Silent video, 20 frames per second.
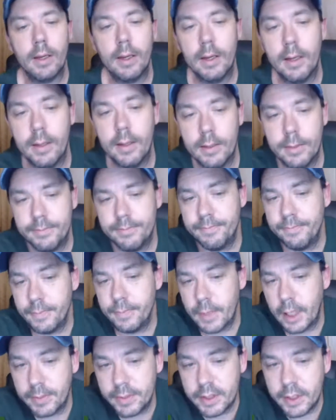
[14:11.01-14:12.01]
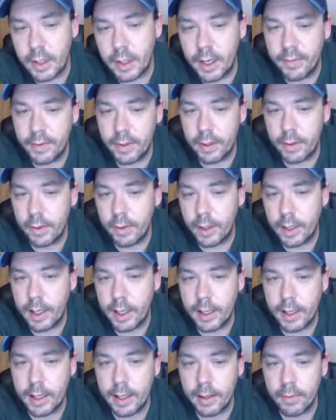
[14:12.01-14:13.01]
I'm still having to do a
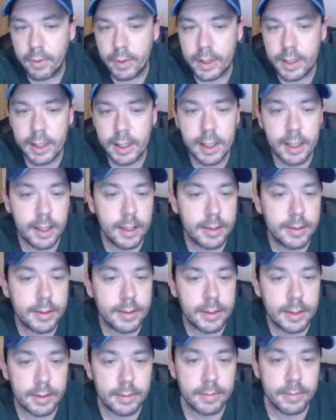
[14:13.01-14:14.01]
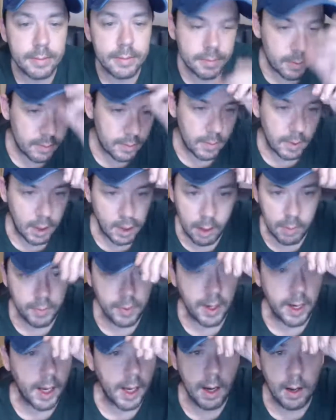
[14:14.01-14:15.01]
lot here with the kids and
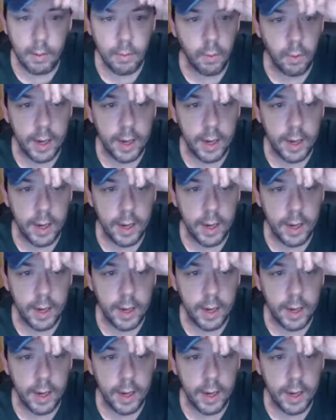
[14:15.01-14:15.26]
helping out.